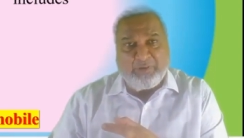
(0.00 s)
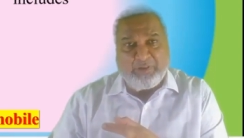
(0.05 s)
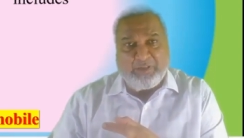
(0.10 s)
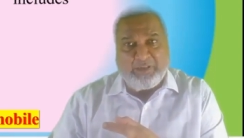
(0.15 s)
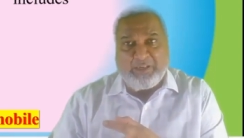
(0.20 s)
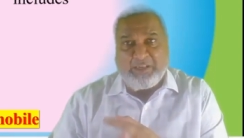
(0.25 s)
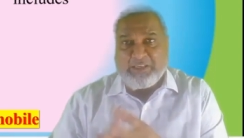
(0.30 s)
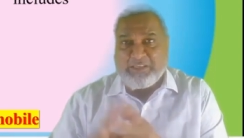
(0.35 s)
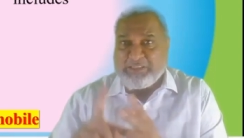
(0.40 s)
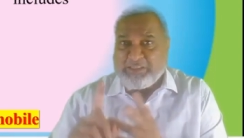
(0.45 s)

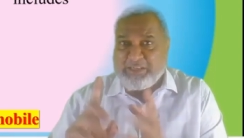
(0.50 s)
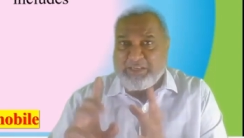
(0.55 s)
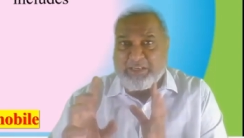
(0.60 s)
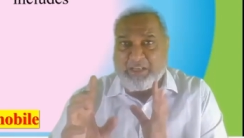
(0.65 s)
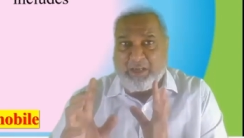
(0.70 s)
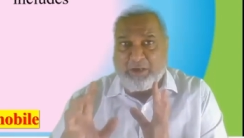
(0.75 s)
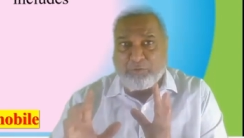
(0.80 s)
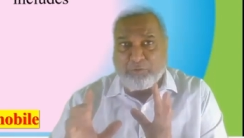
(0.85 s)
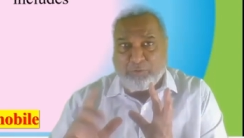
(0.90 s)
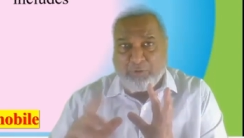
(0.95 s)
Yes, see
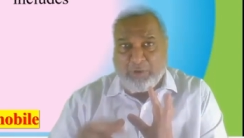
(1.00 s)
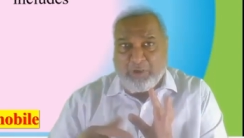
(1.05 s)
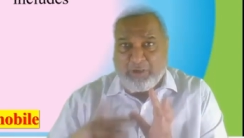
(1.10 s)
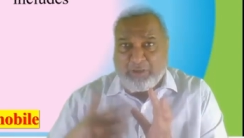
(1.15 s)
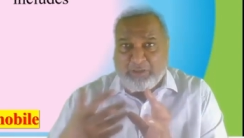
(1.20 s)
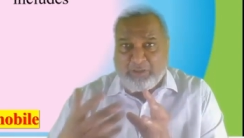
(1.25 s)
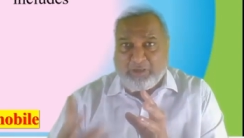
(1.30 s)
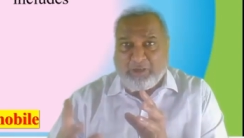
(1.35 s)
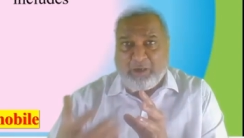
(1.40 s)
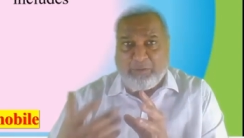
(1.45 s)
now,
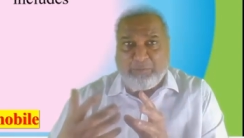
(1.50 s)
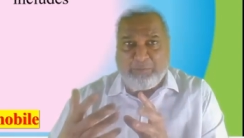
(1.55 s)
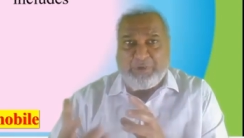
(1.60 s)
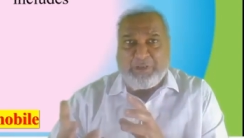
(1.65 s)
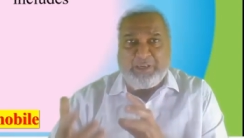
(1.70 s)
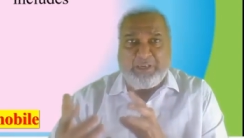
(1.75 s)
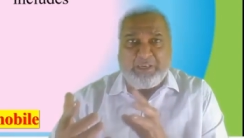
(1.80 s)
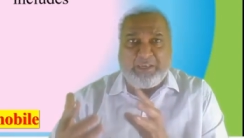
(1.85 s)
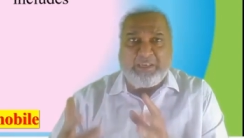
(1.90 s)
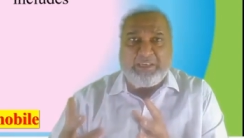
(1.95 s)
The
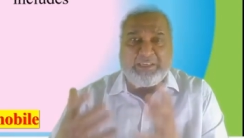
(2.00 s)
company